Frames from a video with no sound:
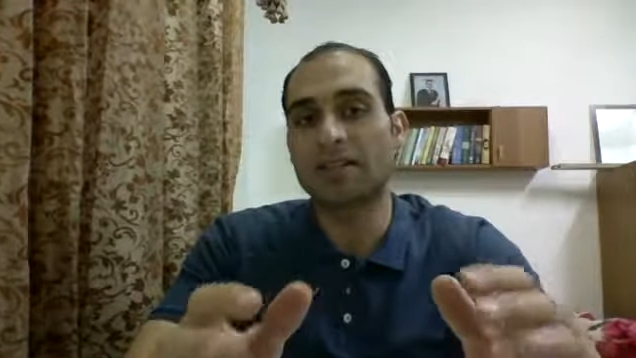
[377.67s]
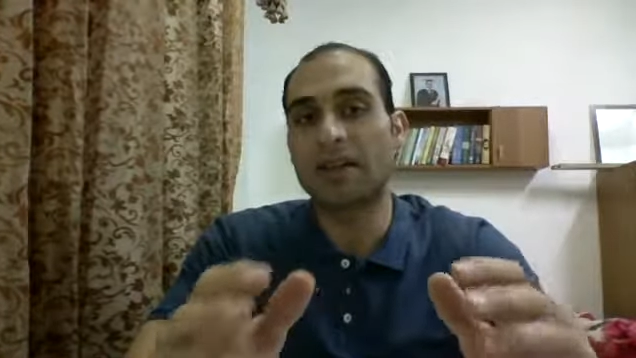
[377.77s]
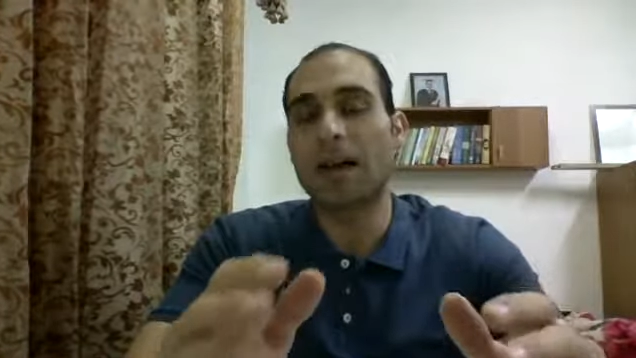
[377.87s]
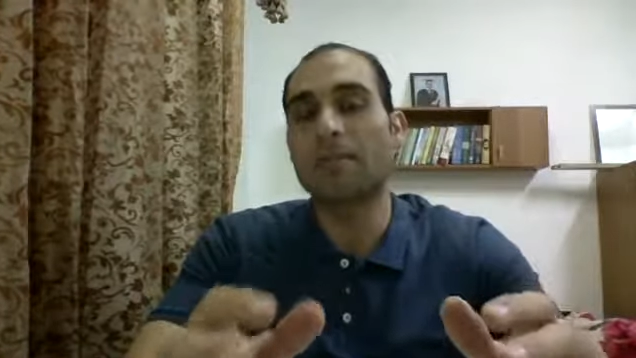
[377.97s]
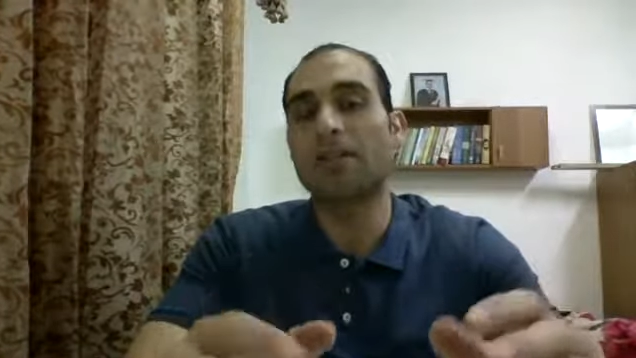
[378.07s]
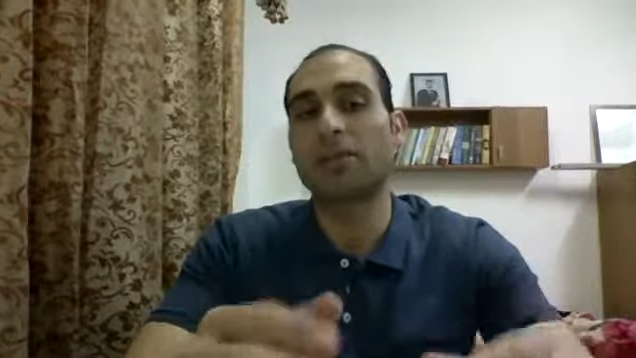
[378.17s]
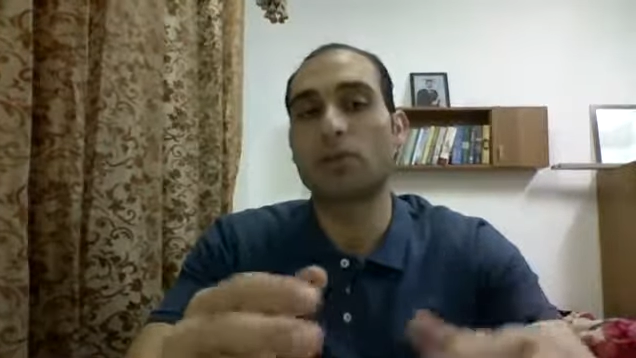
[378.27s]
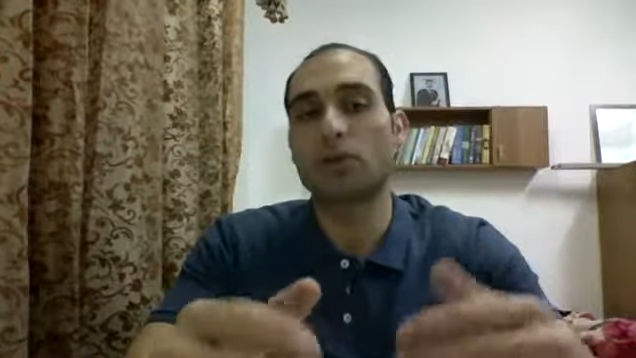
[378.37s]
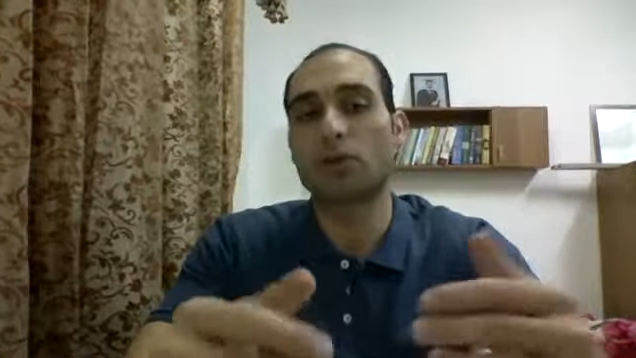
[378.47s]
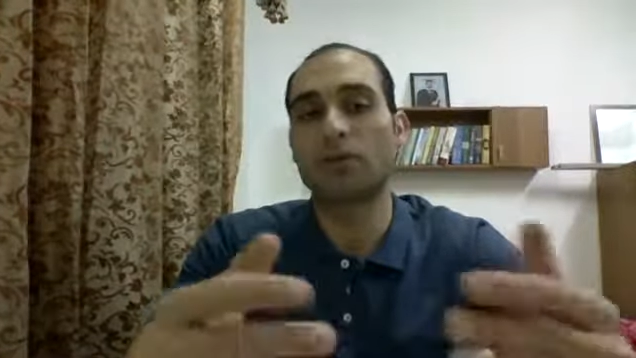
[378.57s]
time is
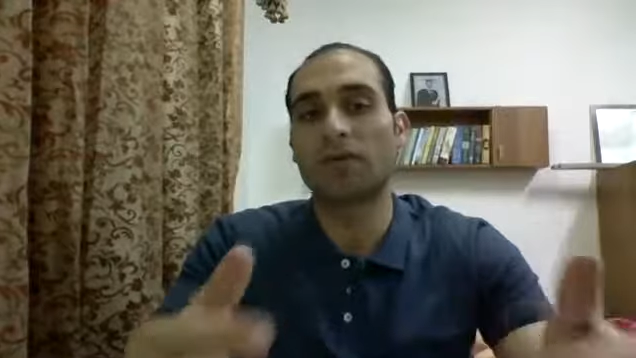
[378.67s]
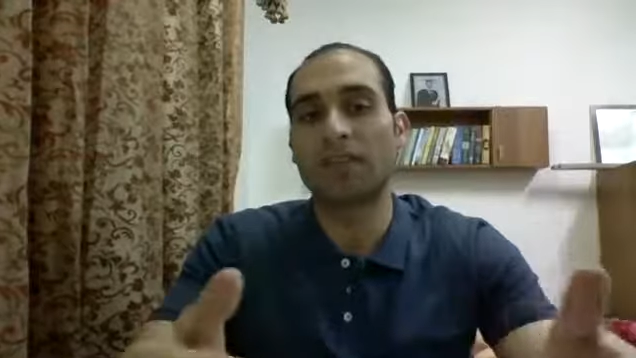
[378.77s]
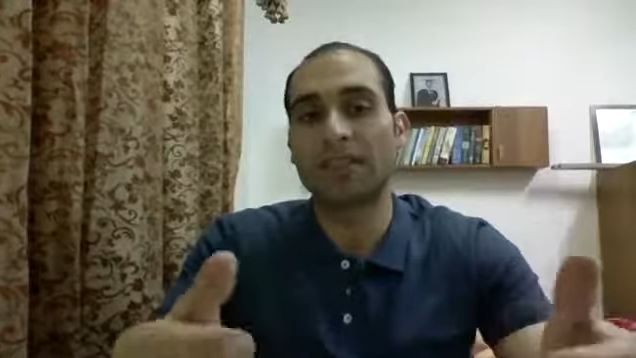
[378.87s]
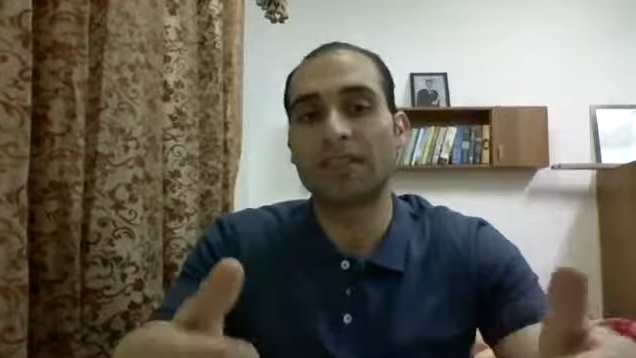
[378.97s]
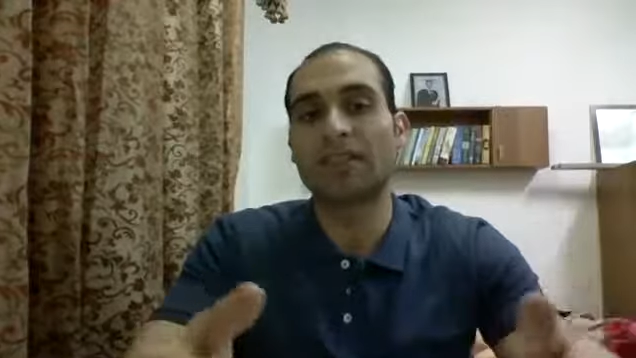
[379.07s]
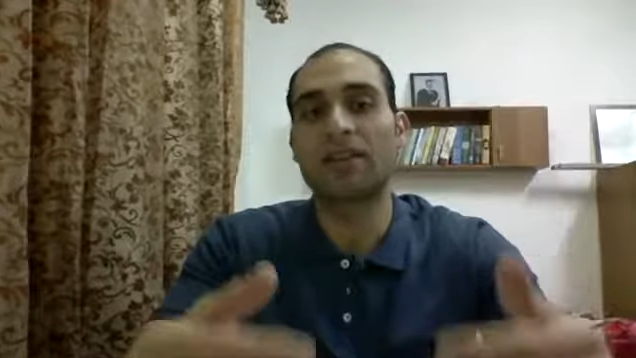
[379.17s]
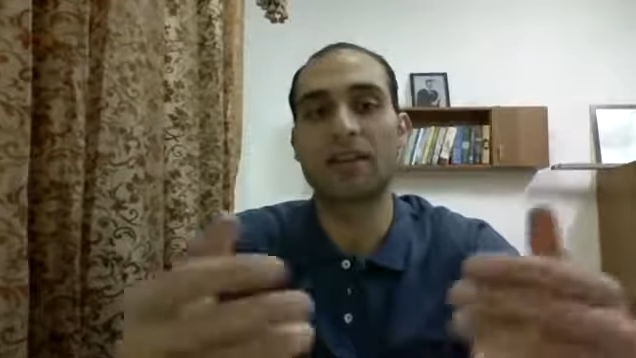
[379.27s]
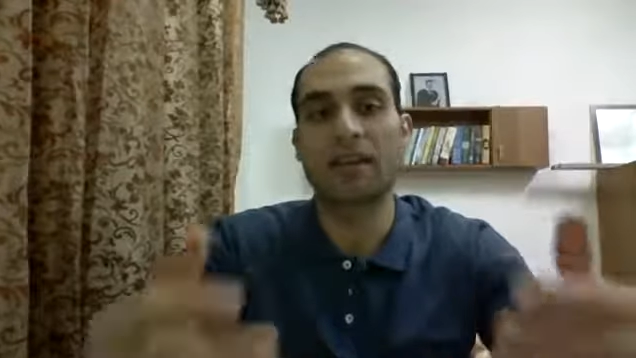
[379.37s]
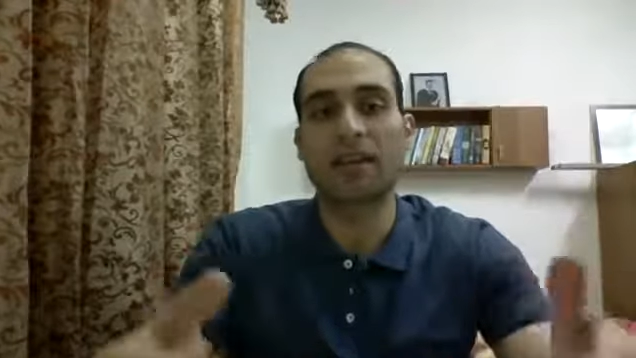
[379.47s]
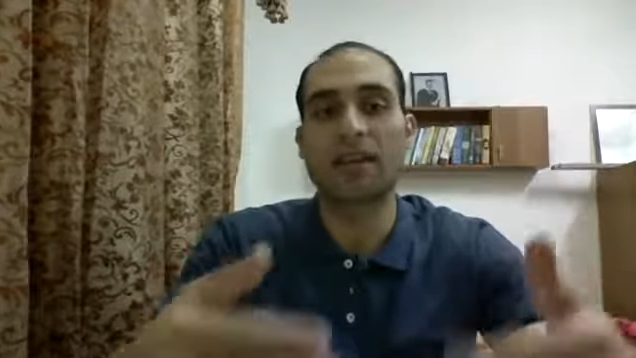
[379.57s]
more convenient, and they
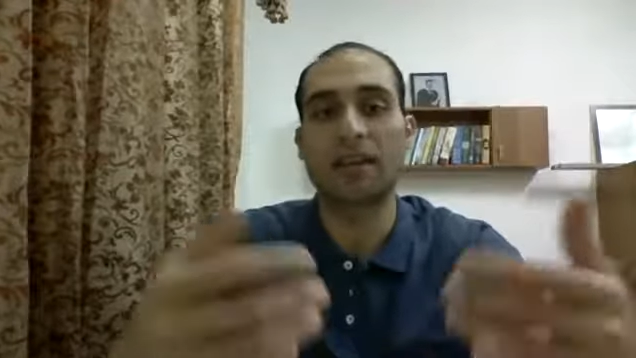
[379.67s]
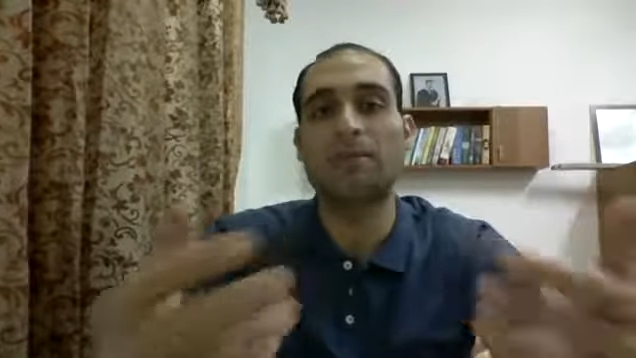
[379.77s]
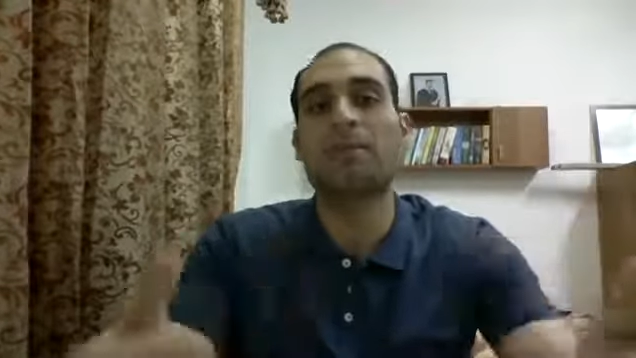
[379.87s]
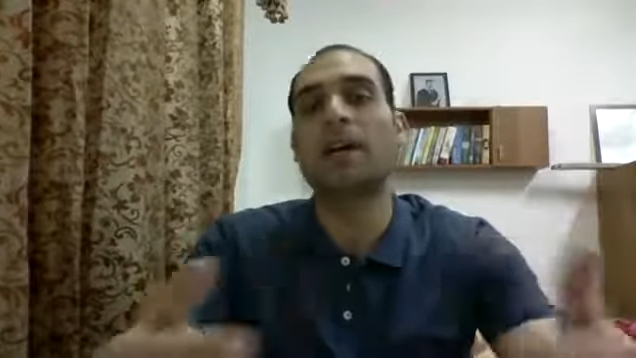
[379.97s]
can keep